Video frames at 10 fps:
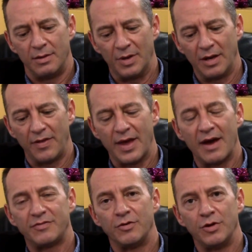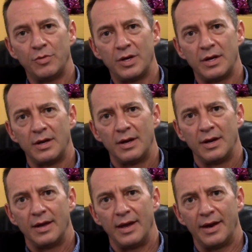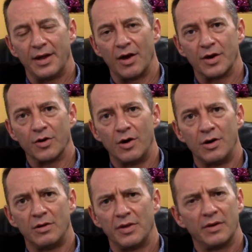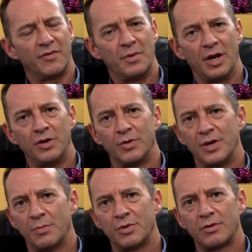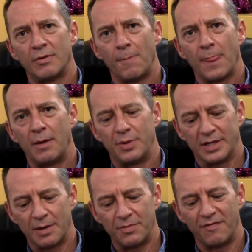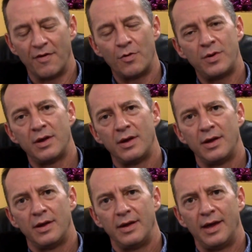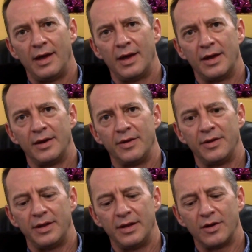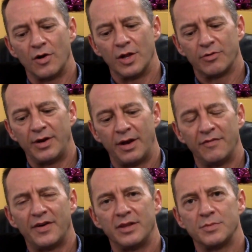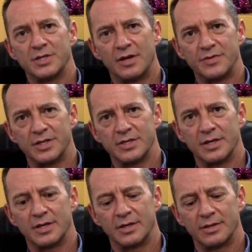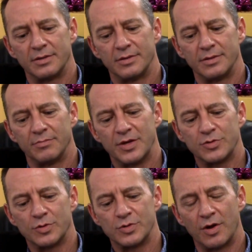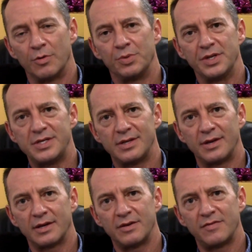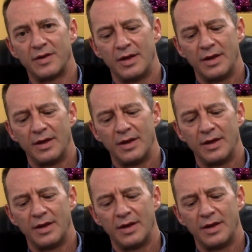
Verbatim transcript: middle of the afternoon, and I got a call from an unknown number. I picked up the phone, and the caller identified themselves as a Metro Toronto police detective.